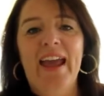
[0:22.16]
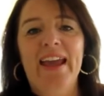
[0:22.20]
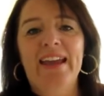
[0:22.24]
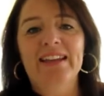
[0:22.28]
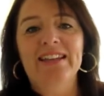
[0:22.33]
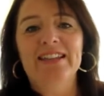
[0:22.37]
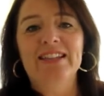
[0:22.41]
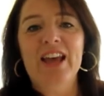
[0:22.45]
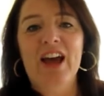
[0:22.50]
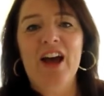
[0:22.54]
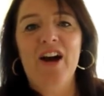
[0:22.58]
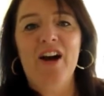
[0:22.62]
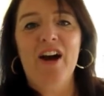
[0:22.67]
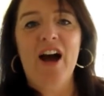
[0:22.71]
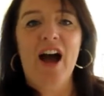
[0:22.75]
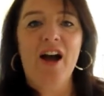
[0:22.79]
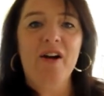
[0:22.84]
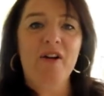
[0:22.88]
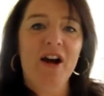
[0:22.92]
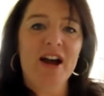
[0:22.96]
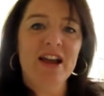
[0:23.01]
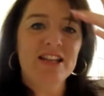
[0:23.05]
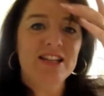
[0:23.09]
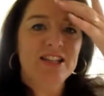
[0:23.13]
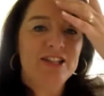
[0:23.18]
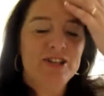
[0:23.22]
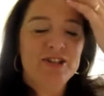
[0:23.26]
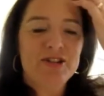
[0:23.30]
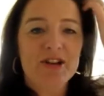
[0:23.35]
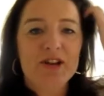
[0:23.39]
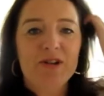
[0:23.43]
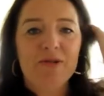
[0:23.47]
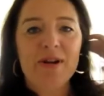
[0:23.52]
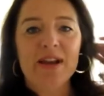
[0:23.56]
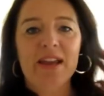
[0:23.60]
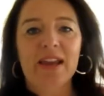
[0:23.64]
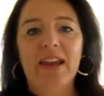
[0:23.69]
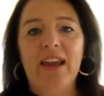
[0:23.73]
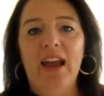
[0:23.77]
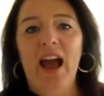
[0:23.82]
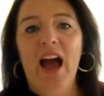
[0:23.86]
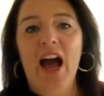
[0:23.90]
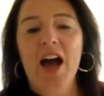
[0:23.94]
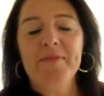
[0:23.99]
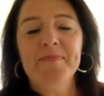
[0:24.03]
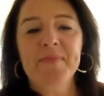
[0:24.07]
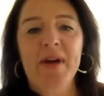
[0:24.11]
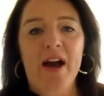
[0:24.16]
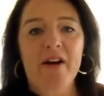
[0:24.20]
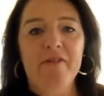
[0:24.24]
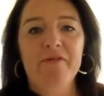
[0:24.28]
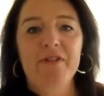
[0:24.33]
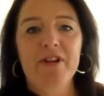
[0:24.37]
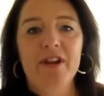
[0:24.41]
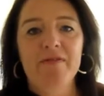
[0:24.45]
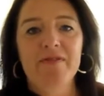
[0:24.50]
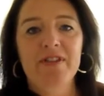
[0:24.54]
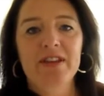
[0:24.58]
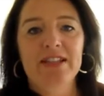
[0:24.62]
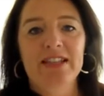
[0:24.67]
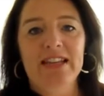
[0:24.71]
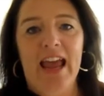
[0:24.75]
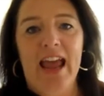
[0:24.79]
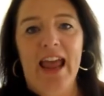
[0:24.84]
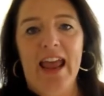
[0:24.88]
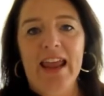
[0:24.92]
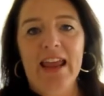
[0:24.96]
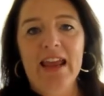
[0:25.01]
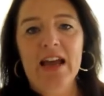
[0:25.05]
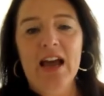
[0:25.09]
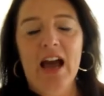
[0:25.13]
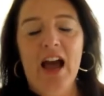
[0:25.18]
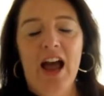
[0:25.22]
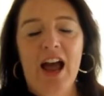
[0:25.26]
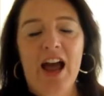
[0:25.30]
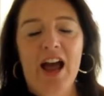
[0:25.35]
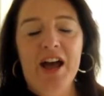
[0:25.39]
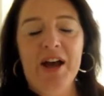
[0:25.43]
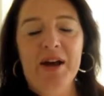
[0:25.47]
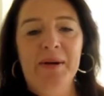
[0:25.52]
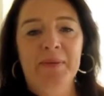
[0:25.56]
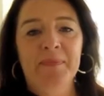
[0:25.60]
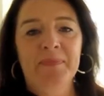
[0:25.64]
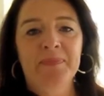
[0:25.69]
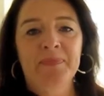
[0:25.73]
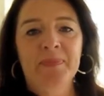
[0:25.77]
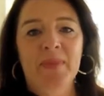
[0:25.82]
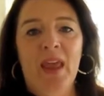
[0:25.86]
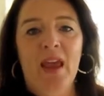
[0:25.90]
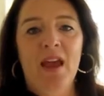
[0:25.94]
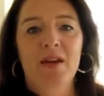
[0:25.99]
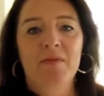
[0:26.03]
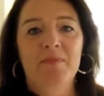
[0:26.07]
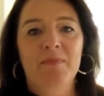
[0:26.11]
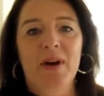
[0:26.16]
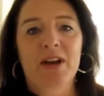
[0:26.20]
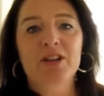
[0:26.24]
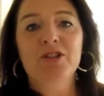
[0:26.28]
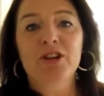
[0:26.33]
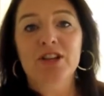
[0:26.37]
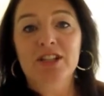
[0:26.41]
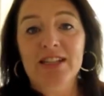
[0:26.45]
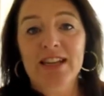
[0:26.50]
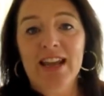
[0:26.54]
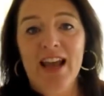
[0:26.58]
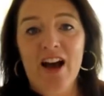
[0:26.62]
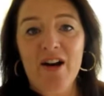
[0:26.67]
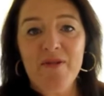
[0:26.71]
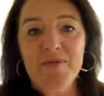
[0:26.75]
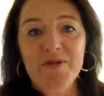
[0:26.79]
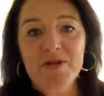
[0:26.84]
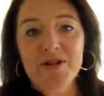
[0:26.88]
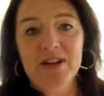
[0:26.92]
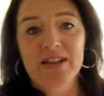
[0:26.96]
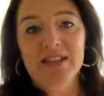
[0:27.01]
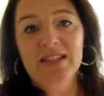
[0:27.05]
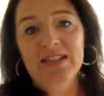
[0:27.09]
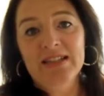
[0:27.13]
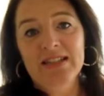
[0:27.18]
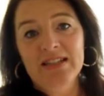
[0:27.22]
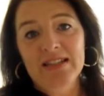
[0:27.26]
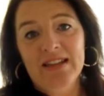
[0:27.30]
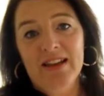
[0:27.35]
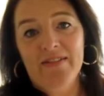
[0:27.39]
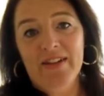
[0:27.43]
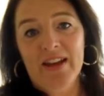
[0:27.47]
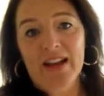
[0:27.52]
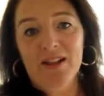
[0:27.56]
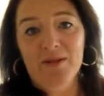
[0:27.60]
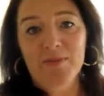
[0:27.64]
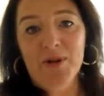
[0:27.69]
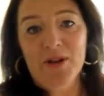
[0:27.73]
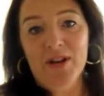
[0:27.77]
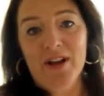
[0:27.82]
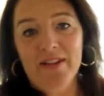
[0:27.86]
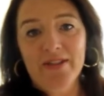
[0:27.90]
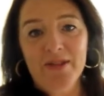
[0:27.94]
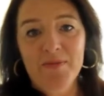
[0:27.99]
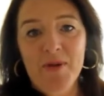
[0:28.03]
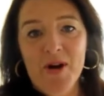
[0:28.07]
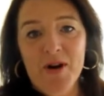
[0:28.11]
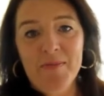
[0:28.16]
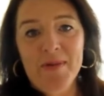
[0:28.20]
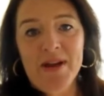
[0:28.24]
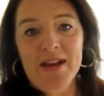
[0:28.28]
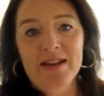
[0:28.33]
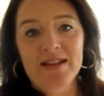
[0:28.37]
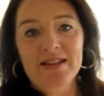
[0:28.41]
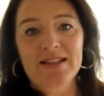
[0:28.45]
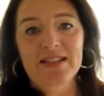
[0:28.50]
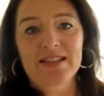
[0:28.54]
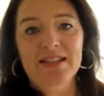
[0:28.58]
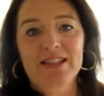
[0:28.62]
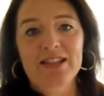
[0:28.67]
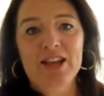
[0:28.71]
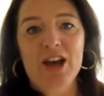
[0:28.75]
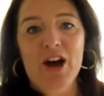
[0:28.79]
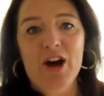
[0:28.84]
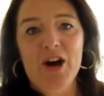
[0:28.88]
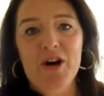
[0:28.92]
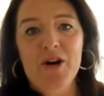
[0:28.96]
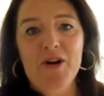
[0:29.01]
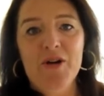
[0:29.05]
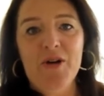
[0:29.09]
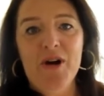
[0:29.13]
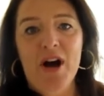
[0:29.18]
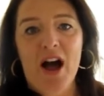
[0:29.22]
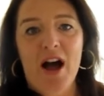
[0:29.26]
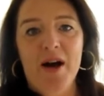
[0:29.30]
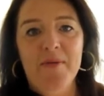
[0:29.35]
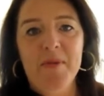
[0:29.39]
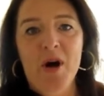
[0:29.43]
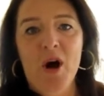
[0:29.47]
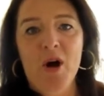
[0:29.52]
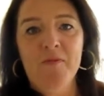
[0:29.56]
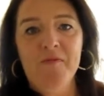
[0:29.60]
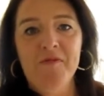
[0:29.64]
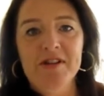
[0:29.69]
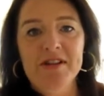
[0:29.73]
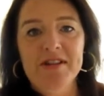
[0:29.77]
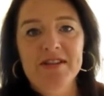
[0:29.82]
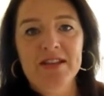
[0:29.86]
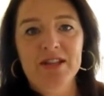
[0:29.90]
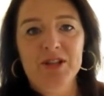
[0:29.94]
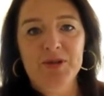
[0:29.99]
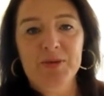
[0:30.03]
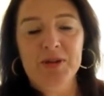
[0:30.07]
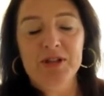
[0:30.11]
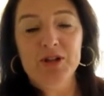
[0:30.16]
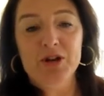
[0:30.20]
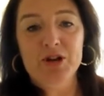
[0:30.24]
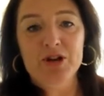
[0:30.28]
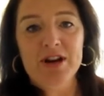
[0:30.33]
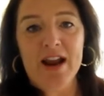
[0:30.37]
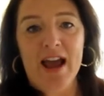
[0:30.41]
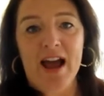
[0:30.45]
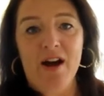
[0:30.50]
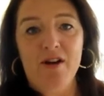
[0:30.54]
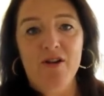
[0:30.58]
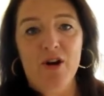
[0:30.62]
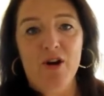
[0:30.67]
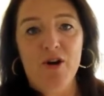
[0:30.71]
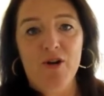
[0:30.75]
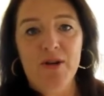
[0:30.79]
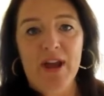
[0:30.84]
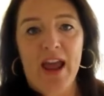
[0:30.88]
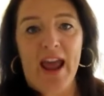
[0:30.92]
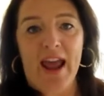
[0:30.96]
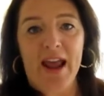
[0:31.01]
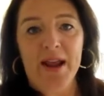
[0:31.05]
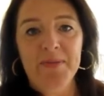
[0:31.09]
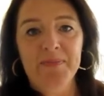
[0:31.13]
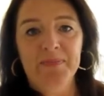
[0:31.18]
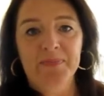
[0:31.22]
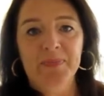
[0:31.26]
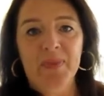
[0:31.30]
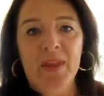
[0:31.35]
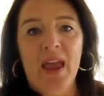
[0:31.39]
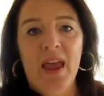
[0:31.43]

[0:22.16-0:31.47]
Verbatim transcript: so I wanted to do a quick um, outfit of the day. Um, my trusty helper isn't available at the moment, so um, hopefully this will turn out okay.